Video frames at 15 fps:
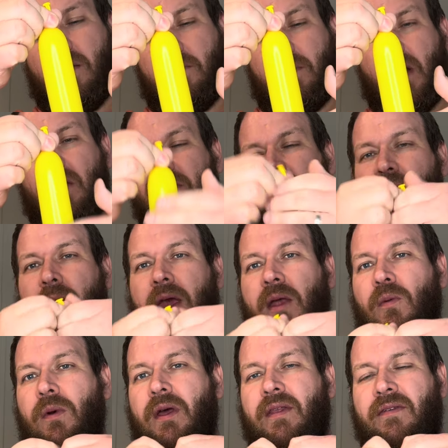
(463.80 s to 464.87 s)
about 2 hand
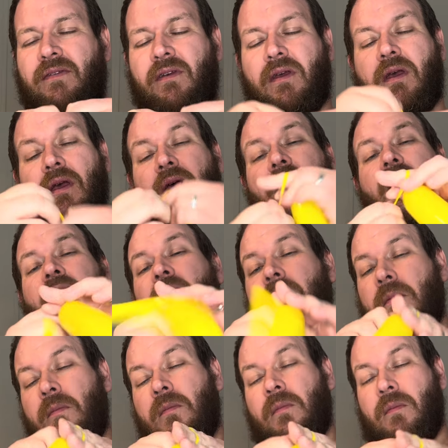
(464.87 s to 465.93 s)
widths.
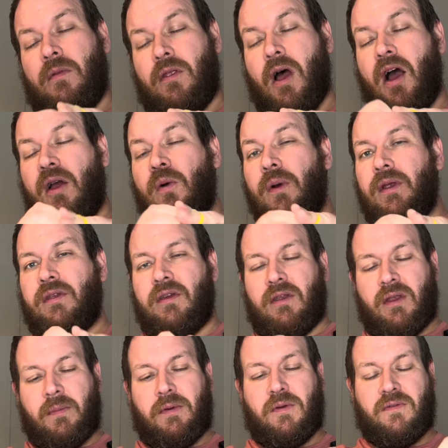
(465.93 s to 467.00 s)
Not going to end
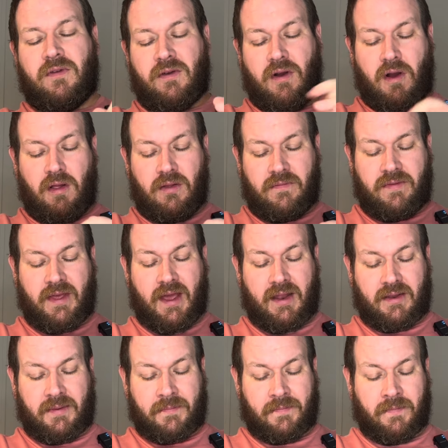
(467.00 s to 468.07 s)
up using all of that,
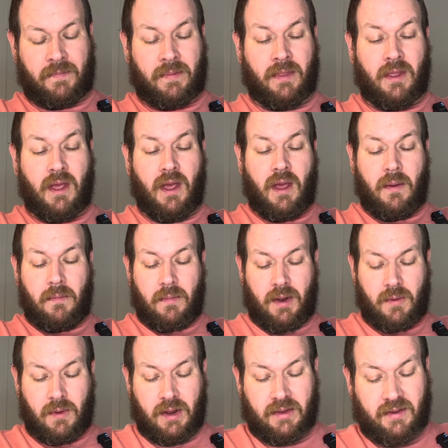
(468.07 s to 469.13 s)
but I'm
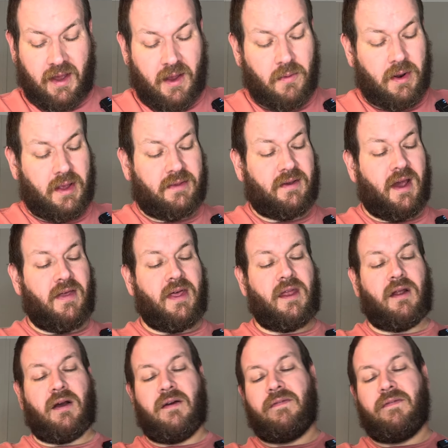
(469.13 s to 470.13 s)
going to when I tie that off,